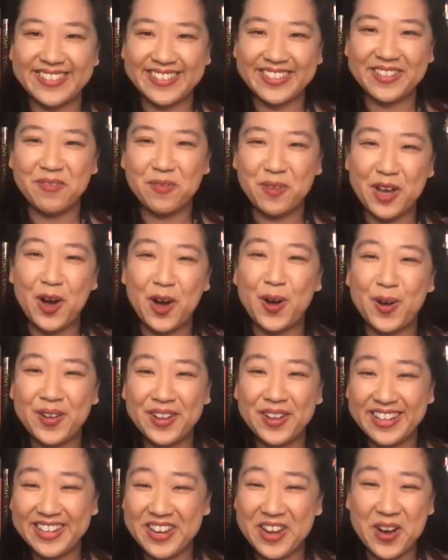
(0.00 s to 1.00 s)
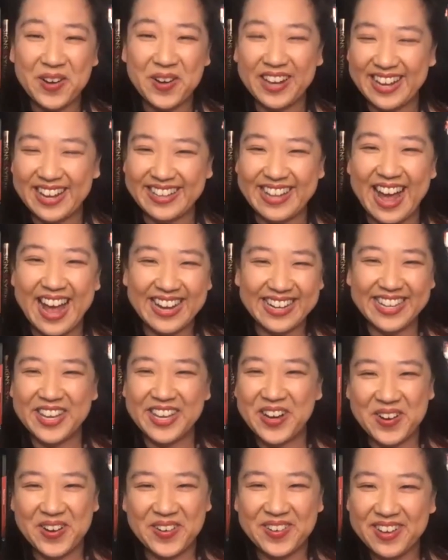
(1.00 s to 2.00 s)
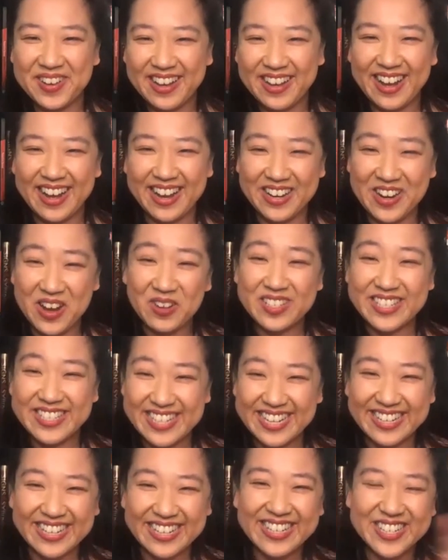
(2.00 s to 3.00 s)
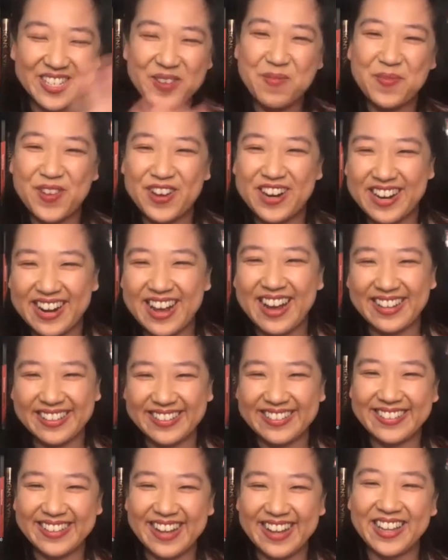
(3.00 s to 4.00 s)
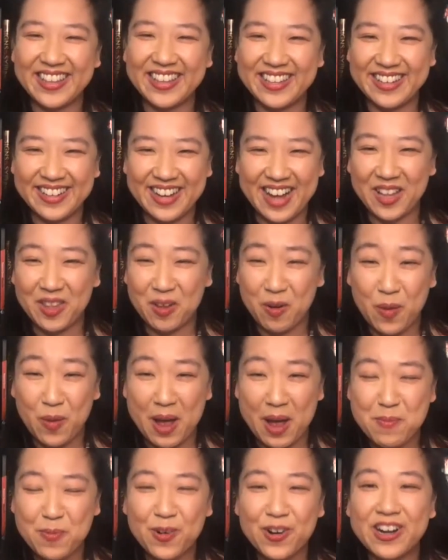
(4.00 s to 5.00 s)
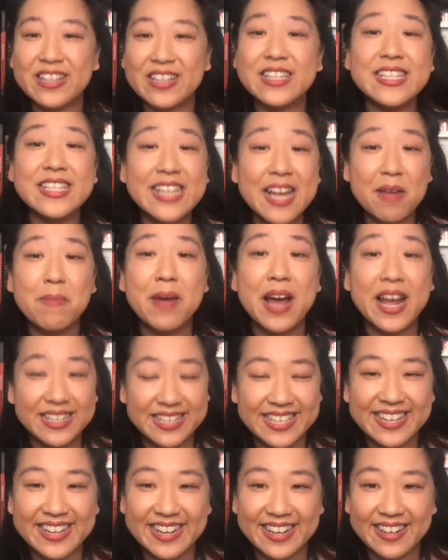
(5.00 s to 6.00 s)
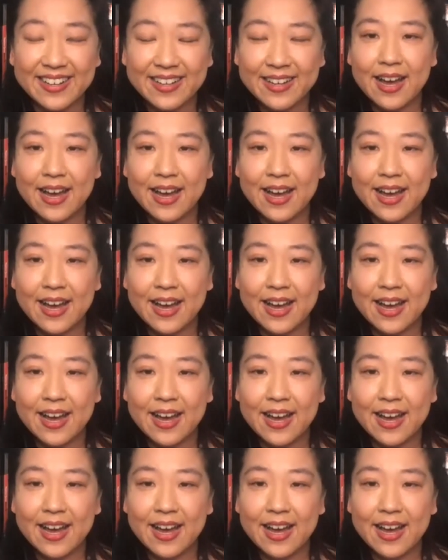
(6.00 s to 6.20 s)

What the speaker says: we all know like the ideal note stickers, you put it on the whiteboard, it's the same idea.